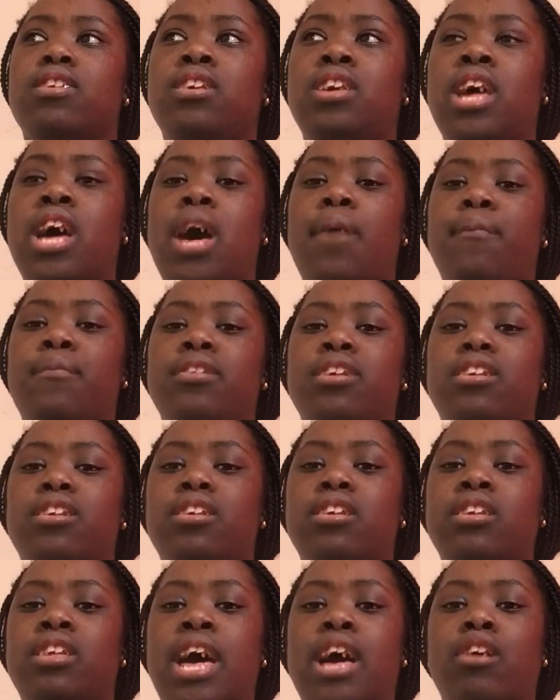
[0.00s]
Dad's
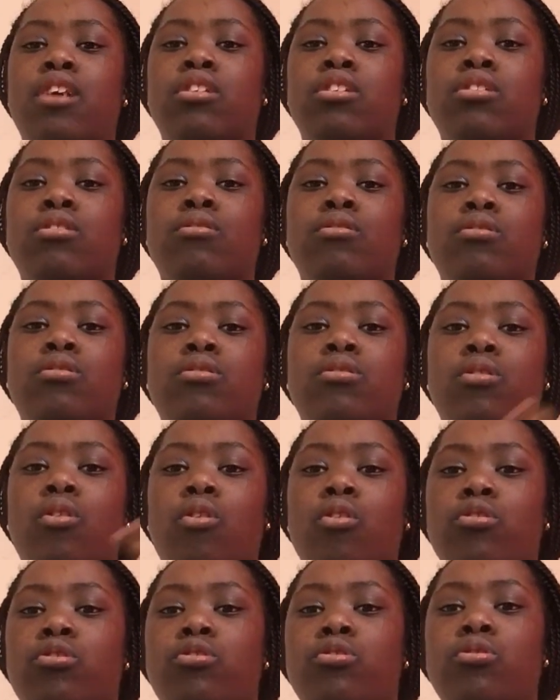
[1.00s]
gonna
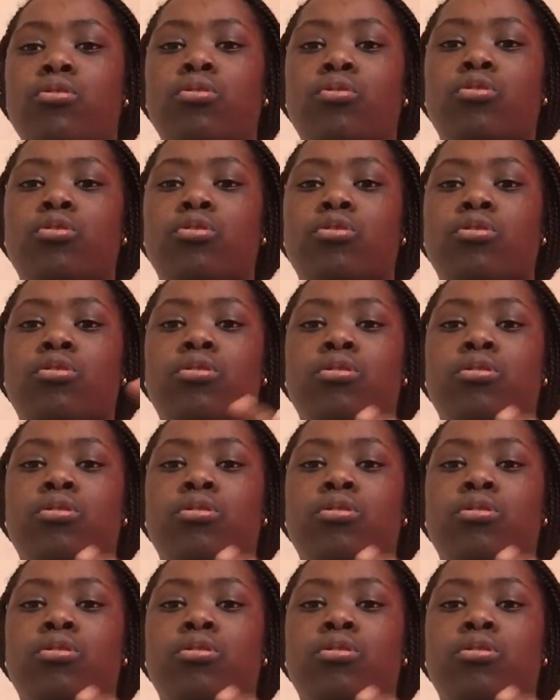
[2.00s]
go to